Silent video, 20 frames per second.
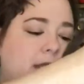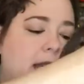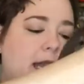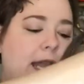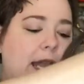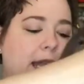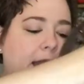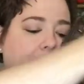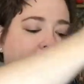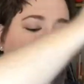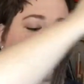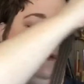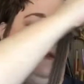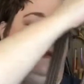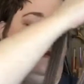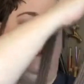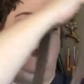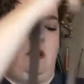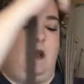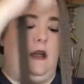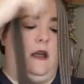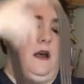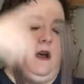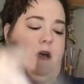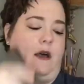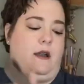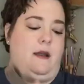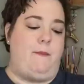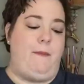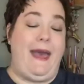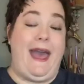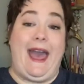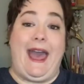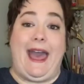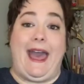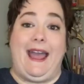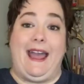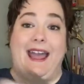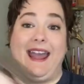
handle on a bag.